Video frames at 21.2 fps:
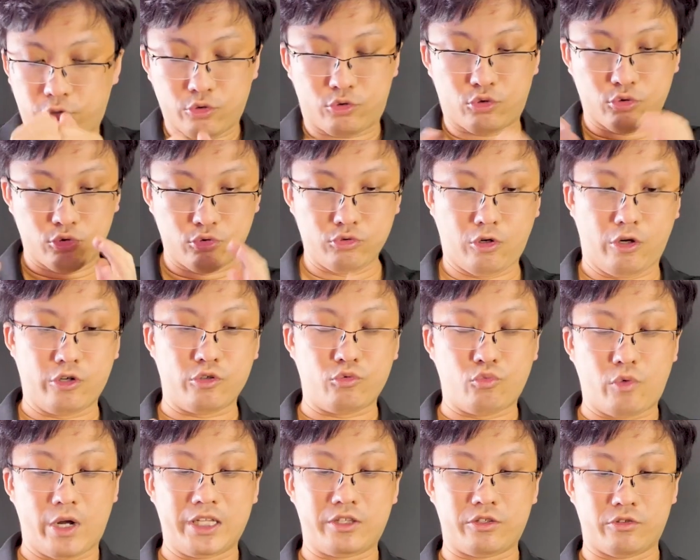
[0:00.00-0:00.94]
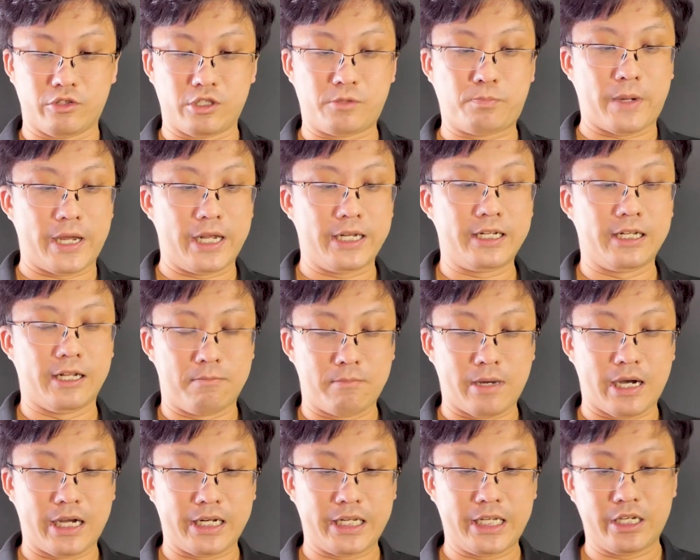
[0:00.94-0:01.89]
you do not want to spend the
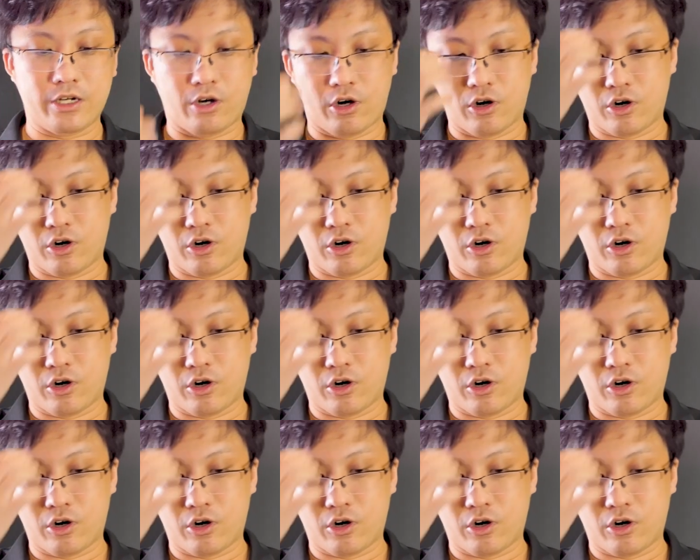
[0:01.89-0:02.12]
money